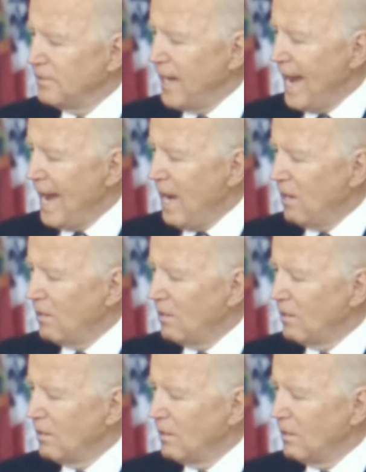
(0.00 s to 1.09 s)
now,
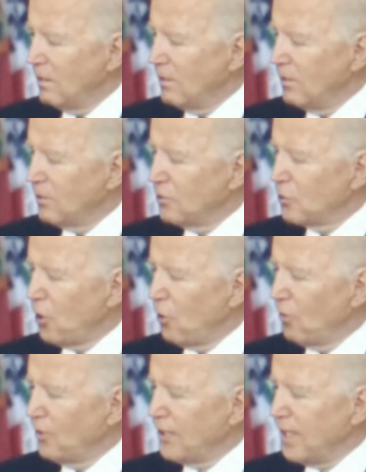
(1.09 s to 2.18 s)

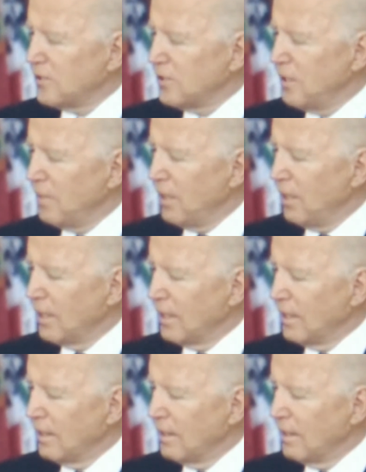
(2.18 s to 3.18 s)
total deaths in America,